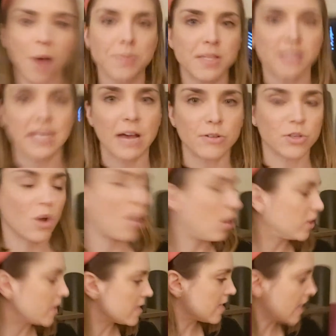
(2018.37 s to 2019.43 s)
says, how tall
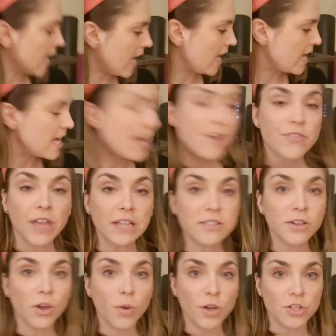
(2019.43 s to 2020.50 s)
does it get? That's a
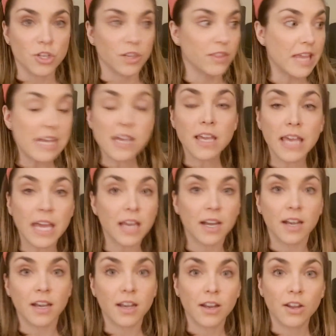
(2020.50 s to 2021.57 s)
good question. They can get
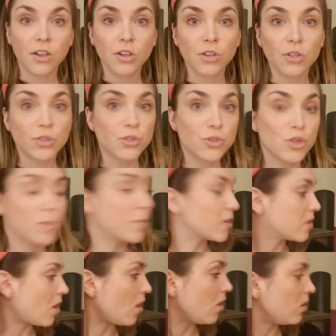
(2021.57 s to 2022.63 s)
super
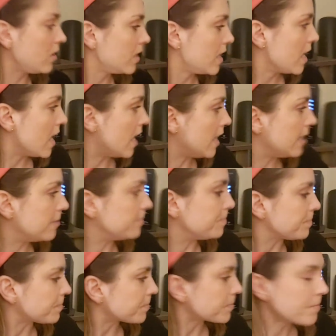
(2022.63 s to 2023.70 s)
tall,
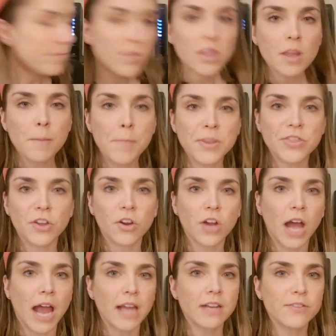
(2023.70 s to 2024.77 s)
but they're
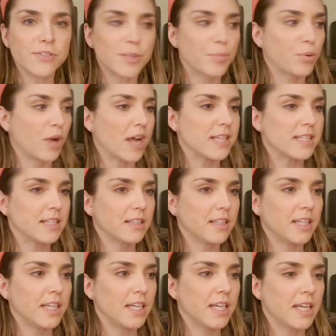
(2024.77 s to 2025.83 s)
kind of
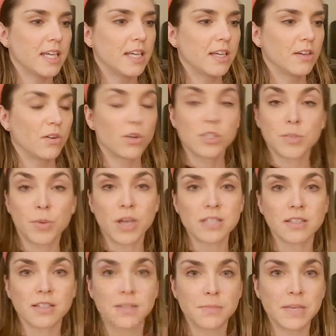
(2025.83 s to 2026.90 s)
surprisingly
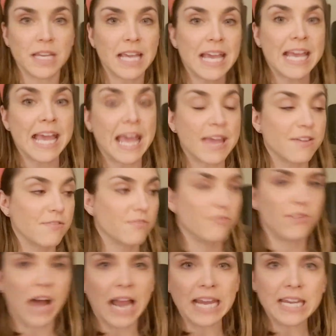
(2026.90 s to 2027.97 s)
to me, a
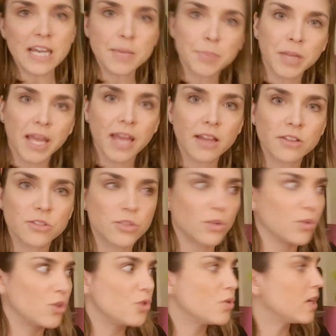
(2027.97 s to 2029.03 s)
viney plant. So
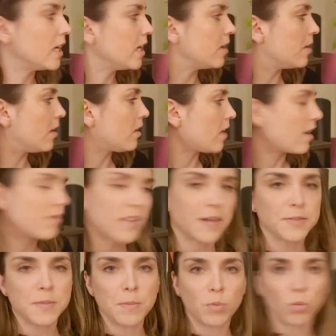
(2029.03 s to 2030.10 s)
a lot of times
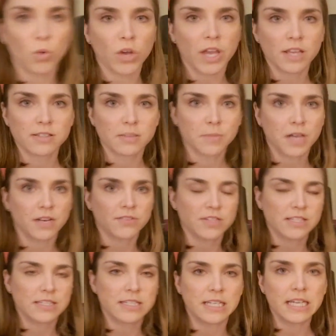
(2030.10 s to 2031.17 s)
people will get some kind of
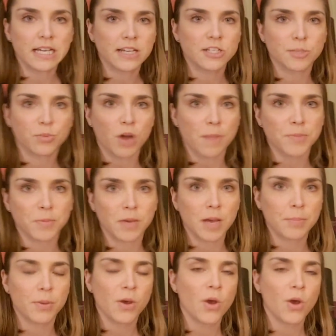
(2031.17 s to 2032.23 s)
stick to prop them up